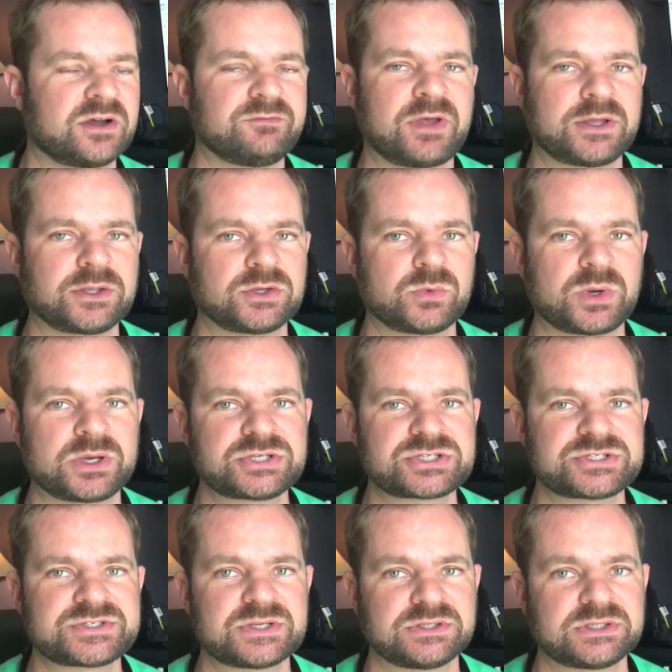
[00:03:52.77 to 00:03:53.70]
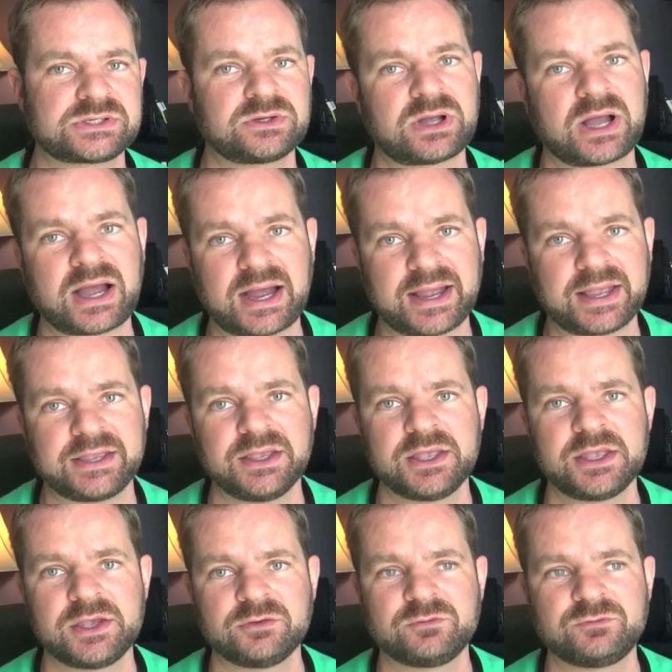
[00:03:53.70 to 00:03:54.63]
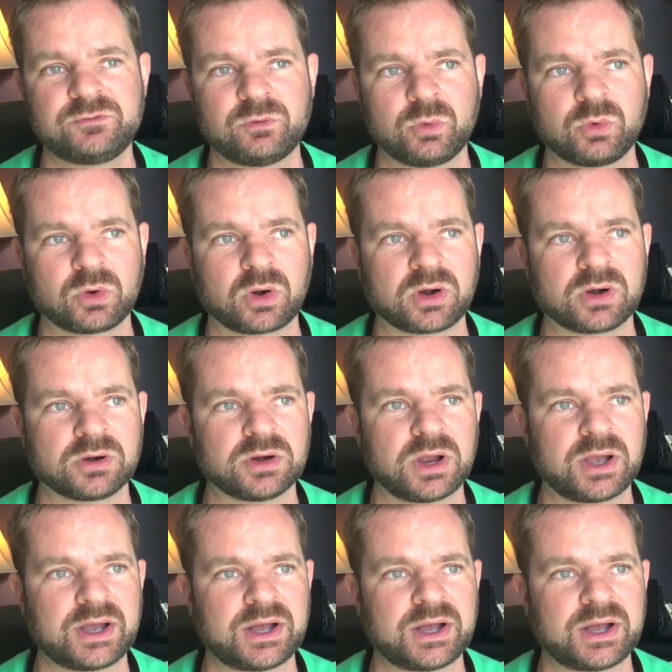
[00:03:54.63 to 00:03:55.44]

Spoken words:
valuations a little high for